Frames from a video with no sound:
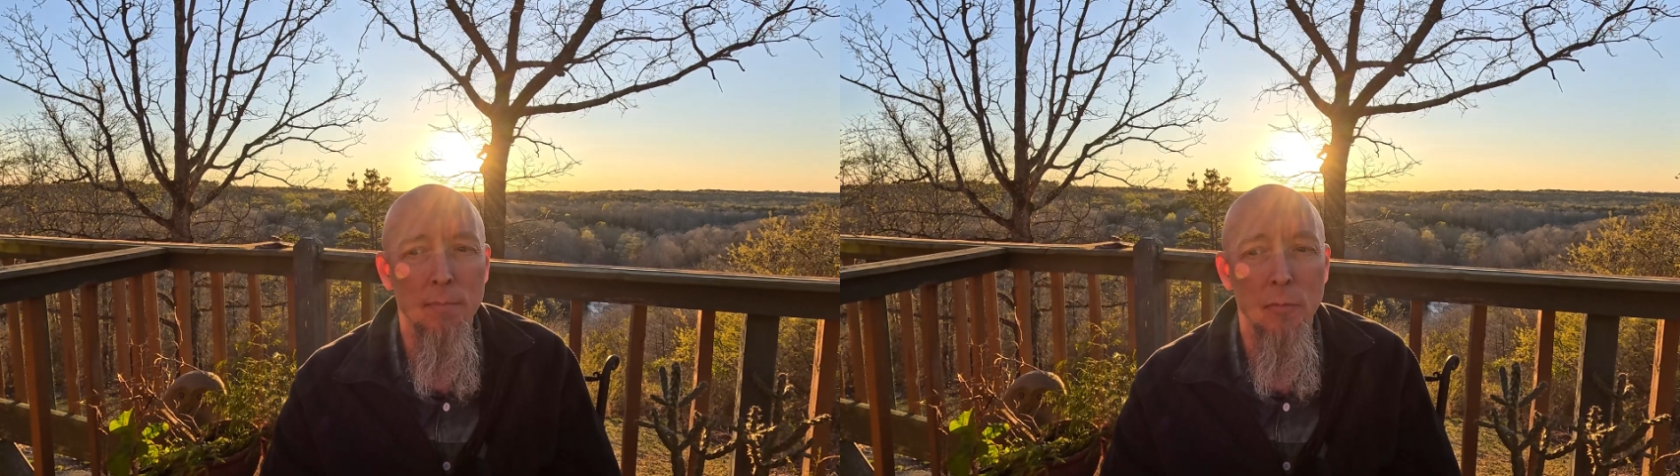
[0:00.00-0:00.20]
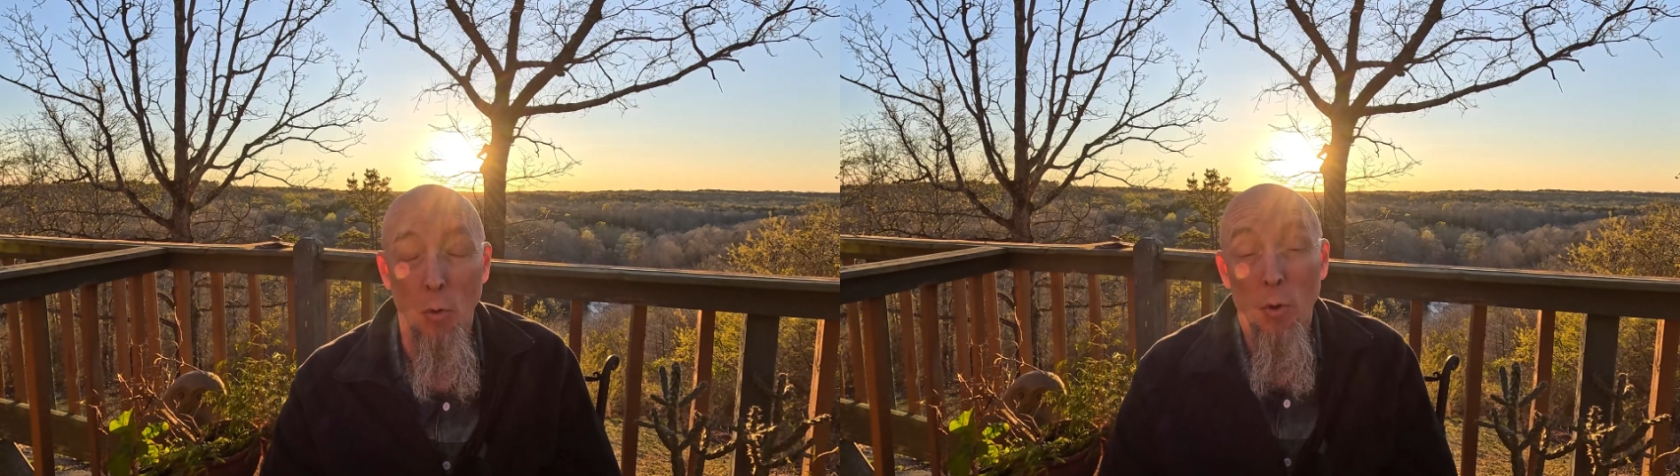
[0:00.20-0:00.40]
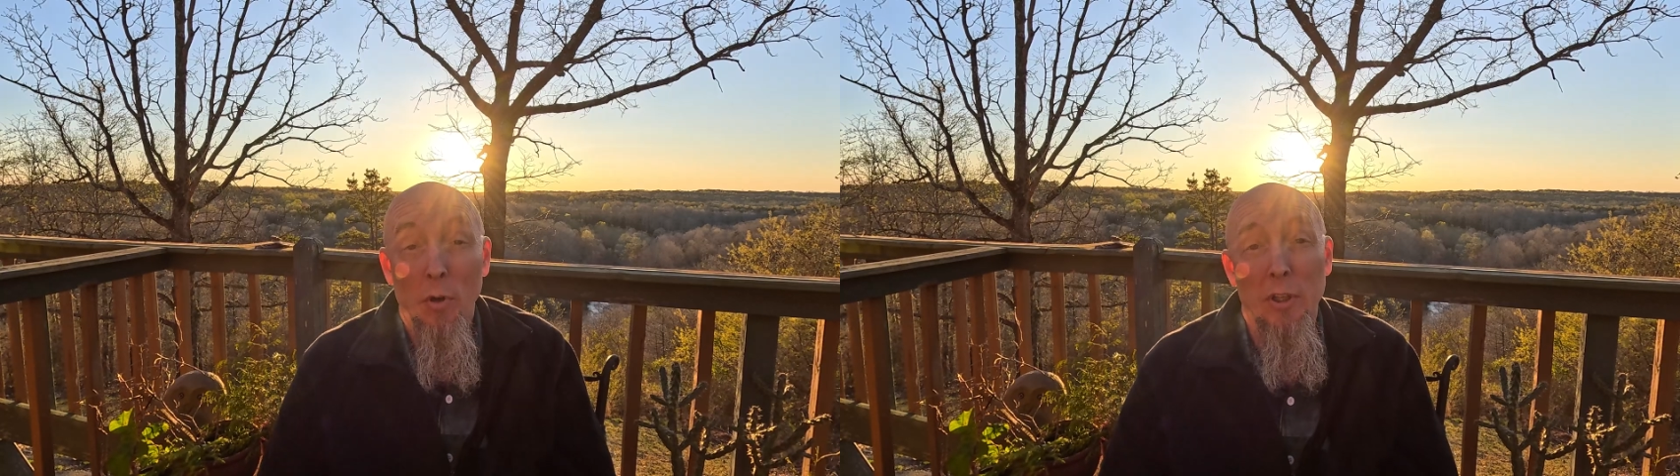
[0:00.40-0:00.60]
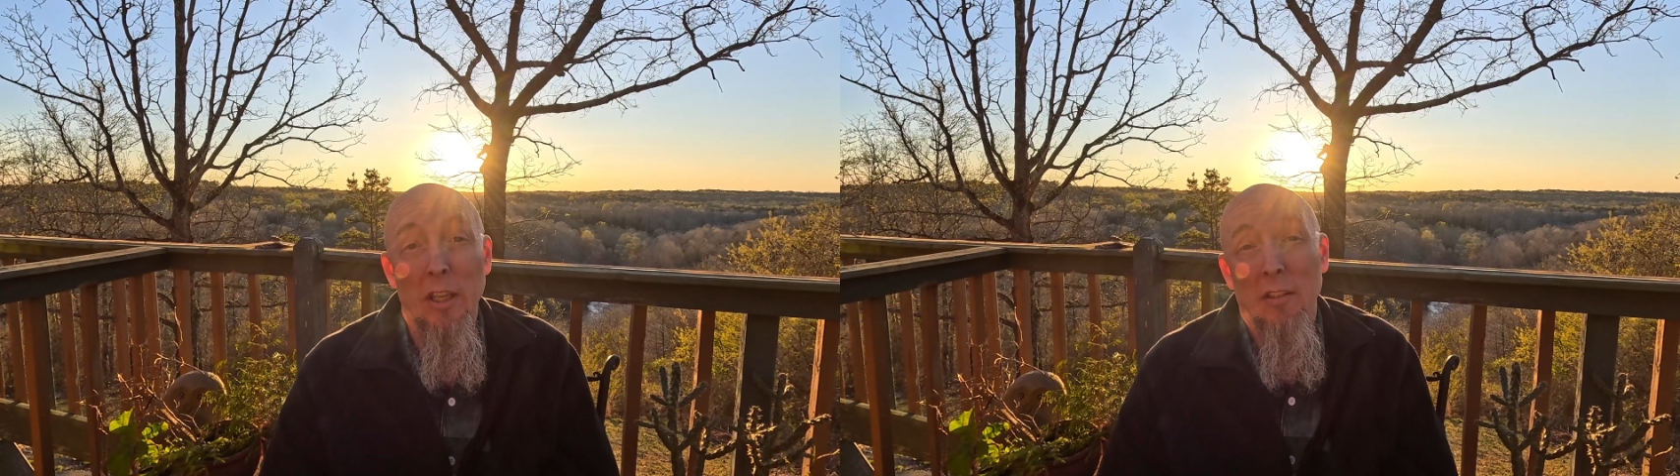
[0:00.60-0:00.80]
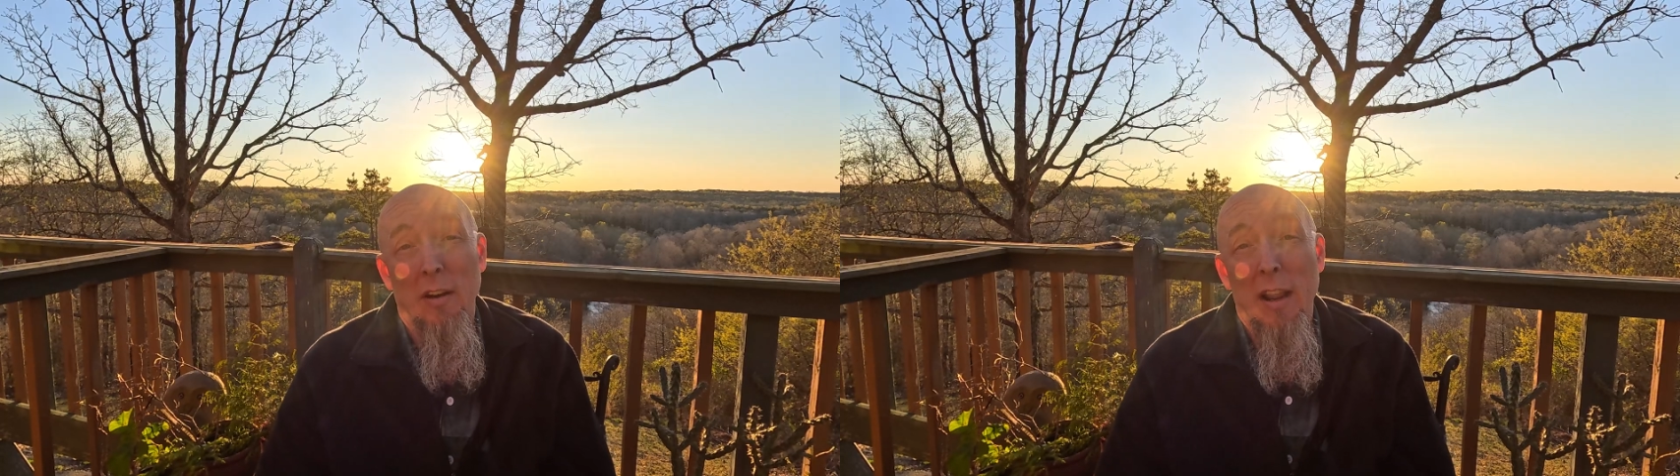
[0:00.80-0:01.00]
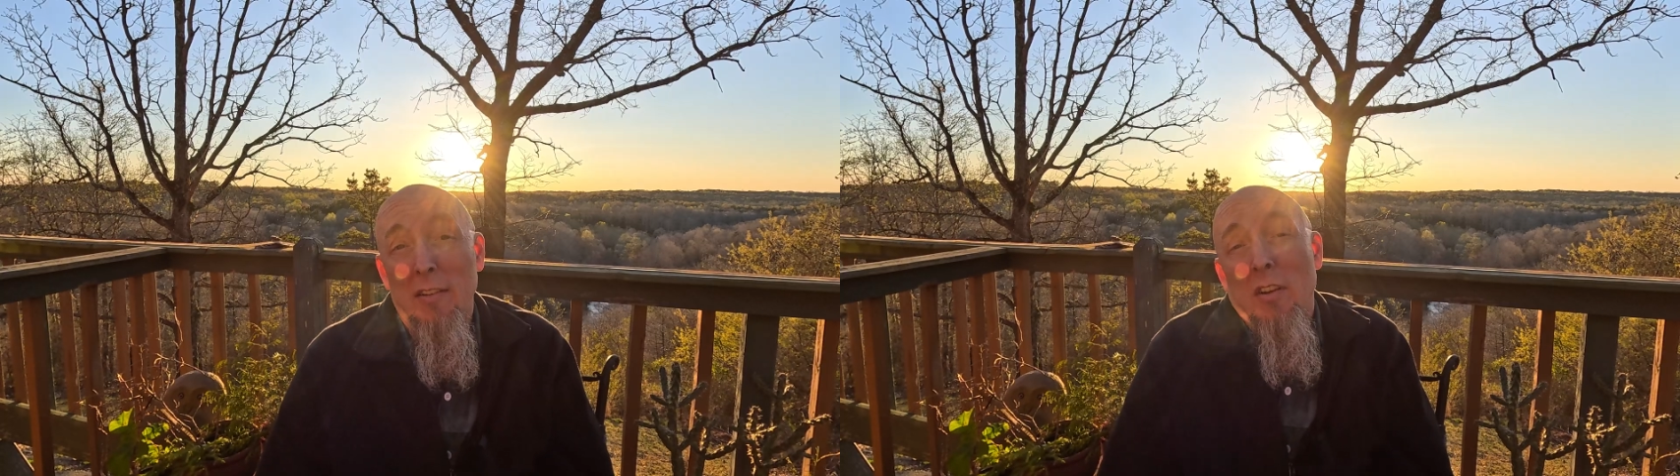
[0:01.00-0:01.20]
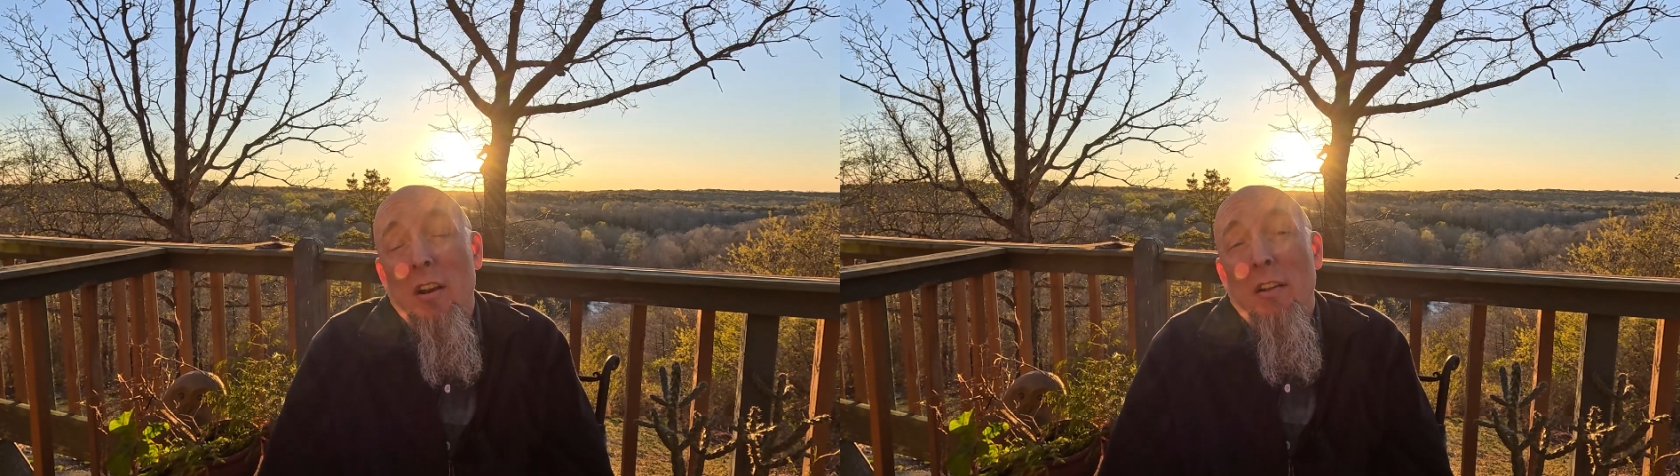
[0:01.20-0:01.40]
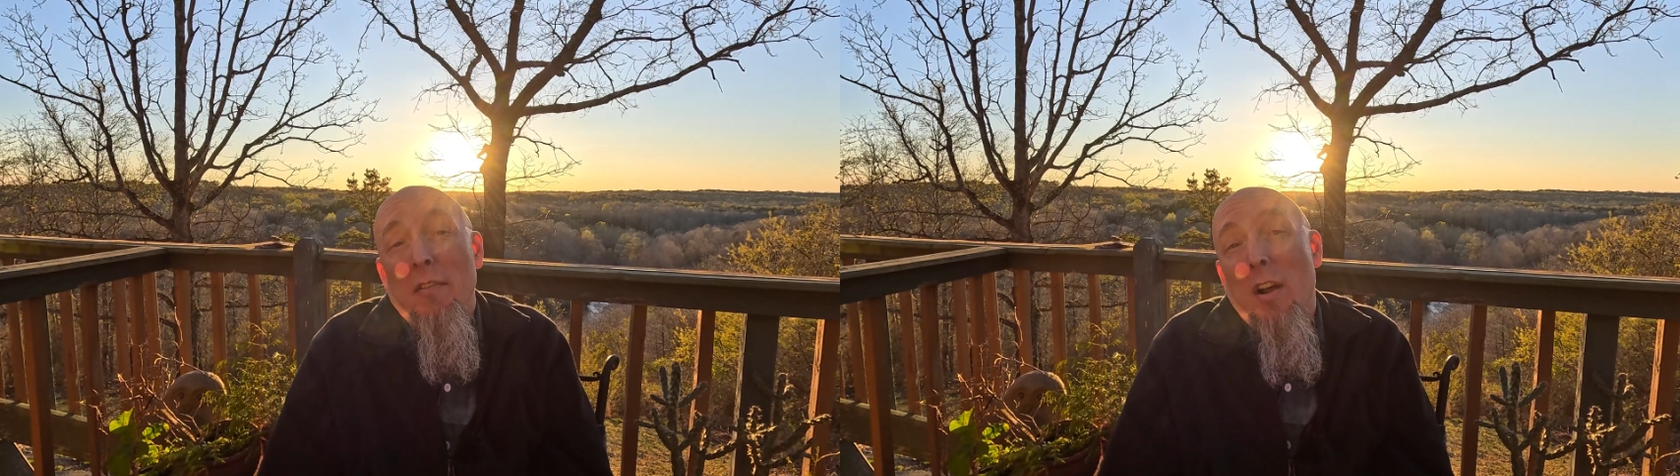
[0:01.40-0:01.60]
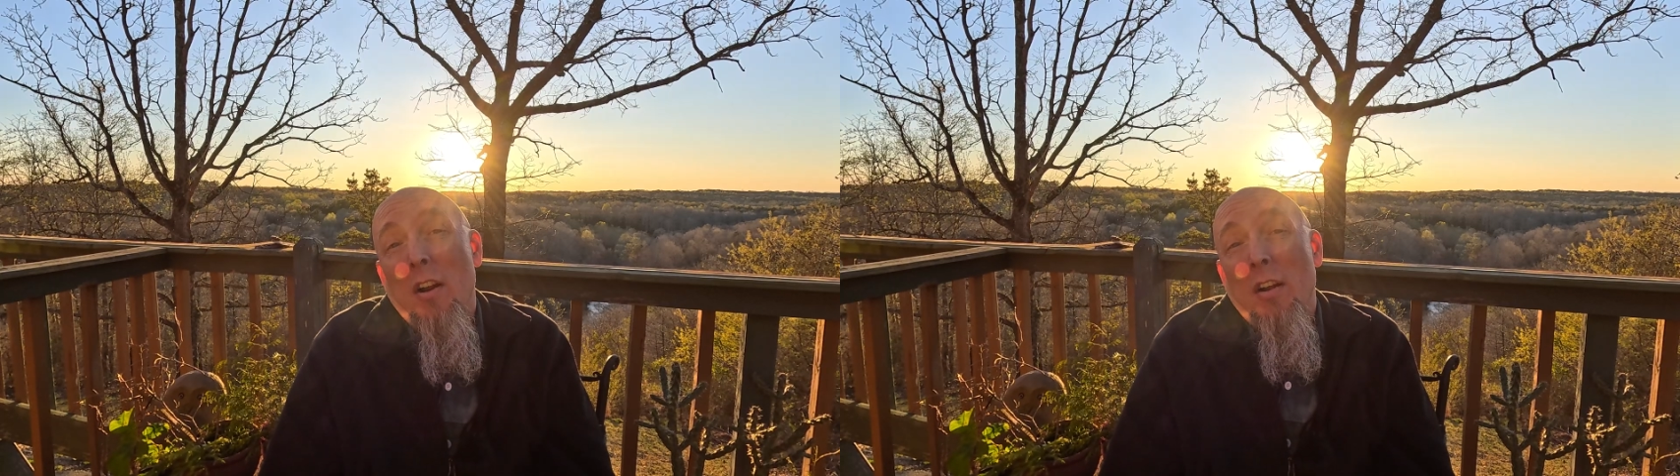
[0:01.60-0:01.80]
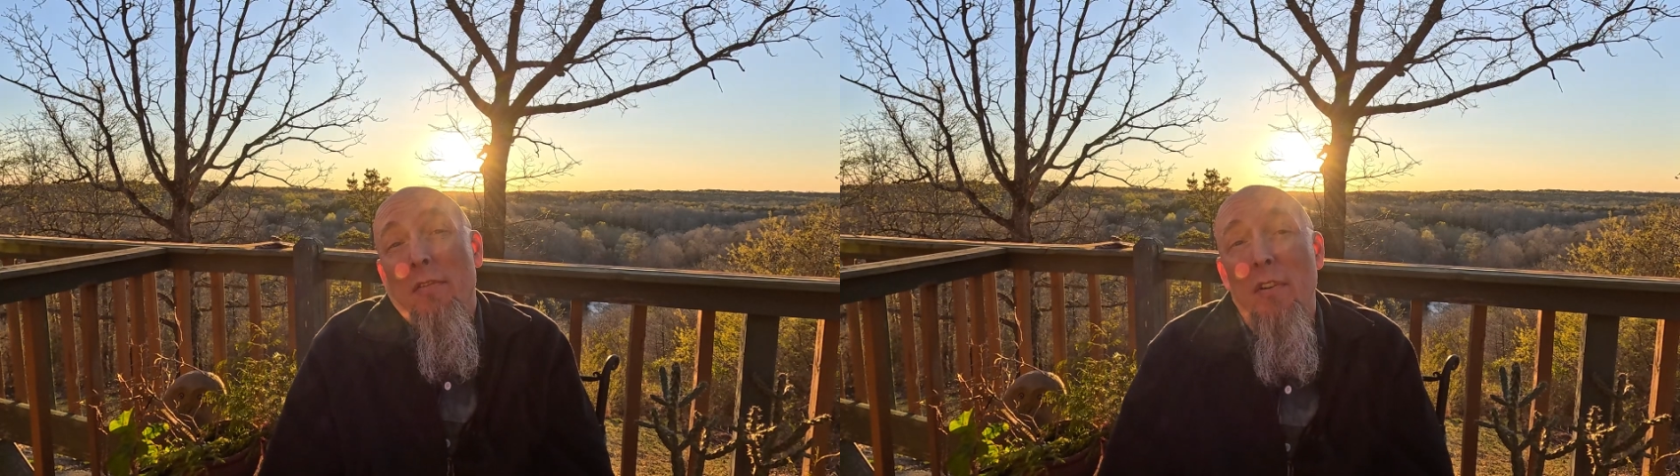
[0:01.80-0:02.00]
or get their hands on
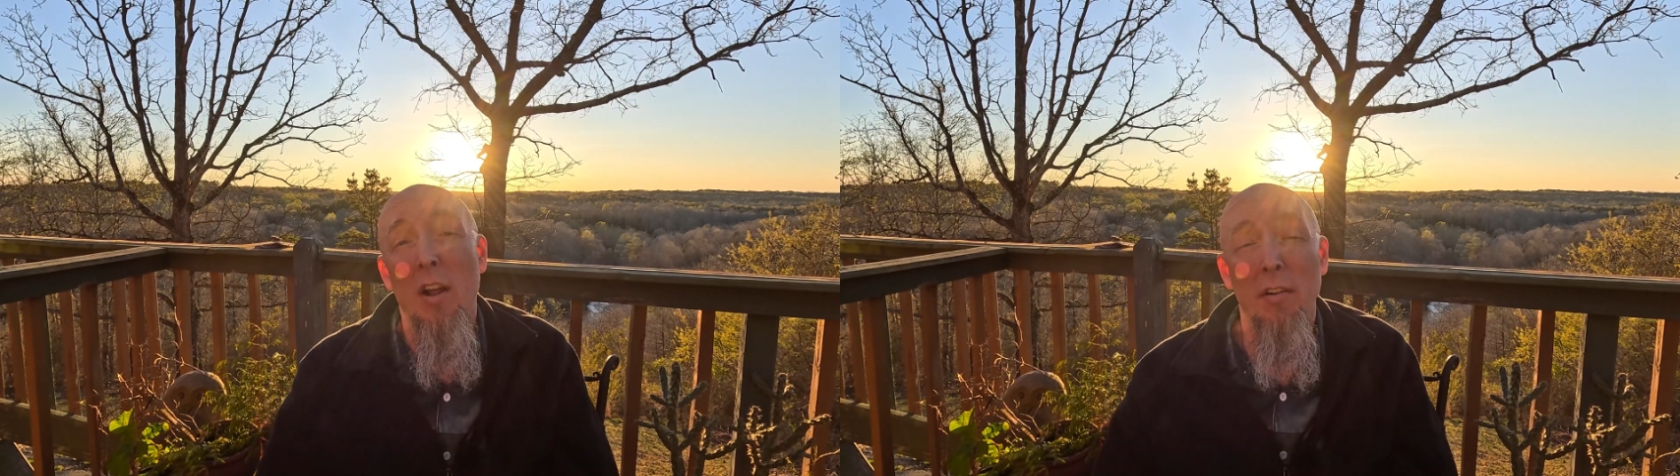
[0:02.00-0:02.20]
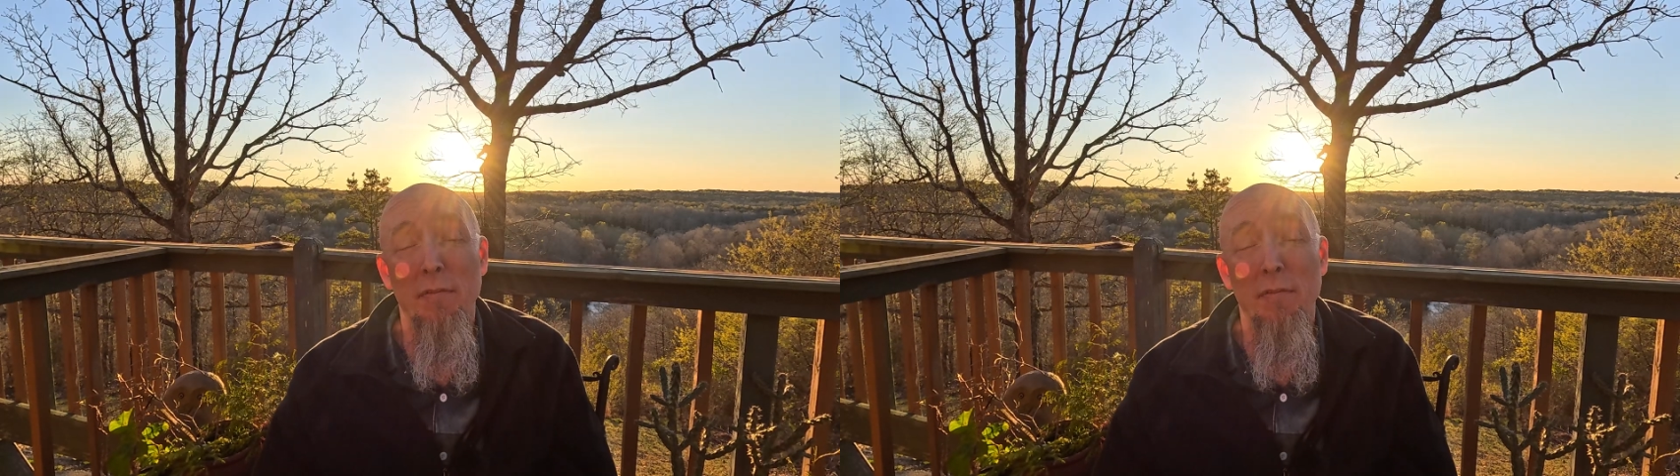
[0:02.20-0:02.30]
a